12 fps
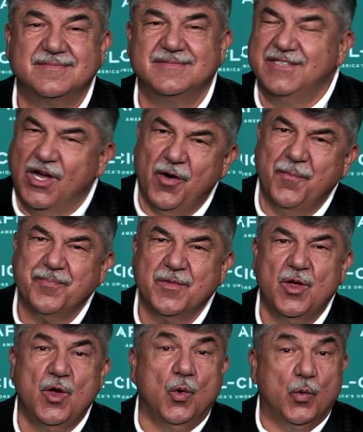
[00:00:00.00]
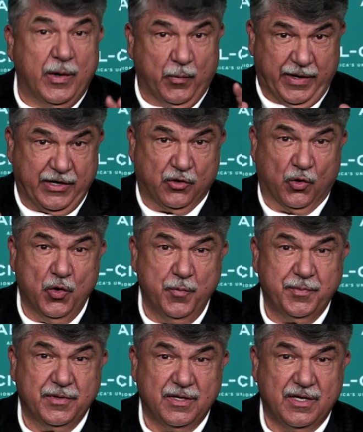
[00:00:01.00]
No, we
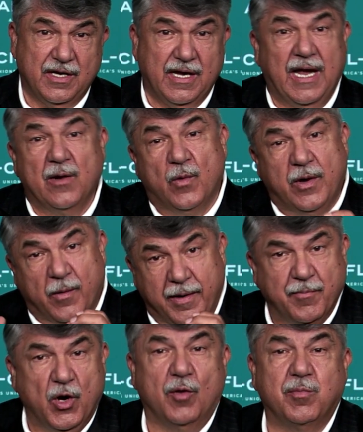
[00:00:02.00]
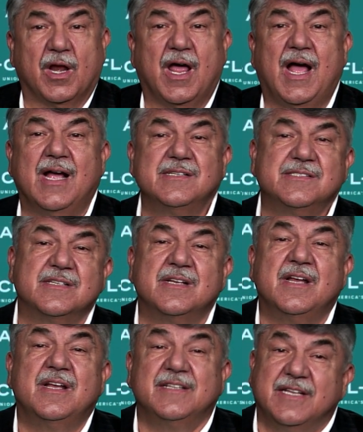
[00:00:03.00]
regrouped and we remobilized
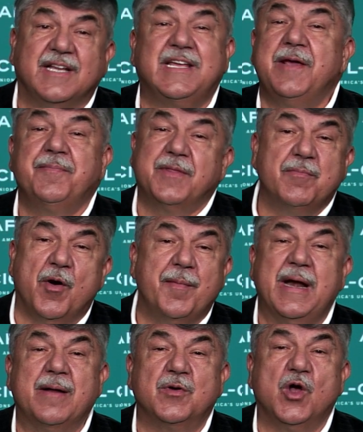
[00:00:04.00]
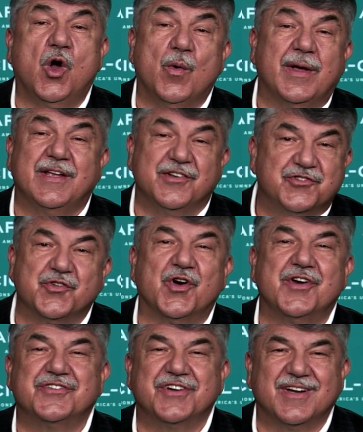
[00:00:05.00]
to keep the momentum going in
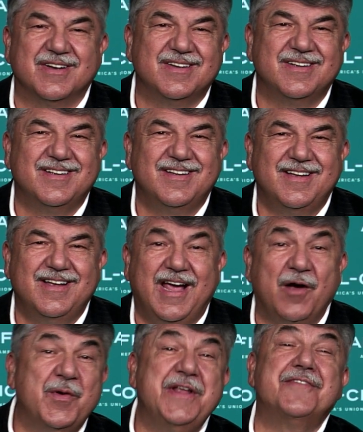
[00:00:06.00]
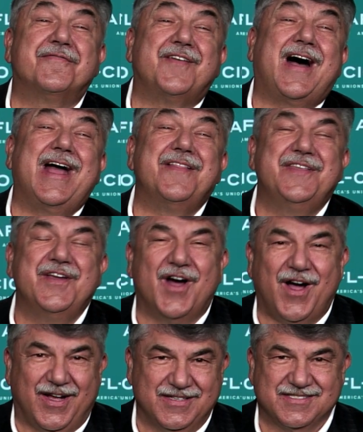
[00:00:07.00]
Georgia, and we defied the
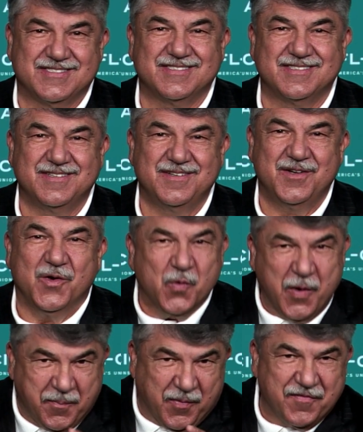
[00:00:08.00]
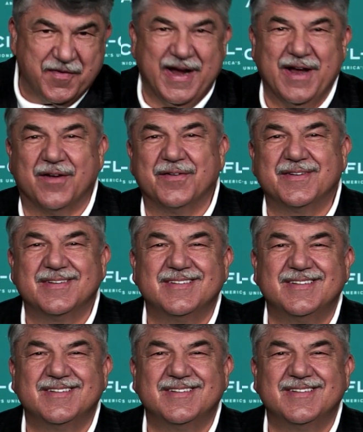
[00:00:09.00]
odds. We prevailed.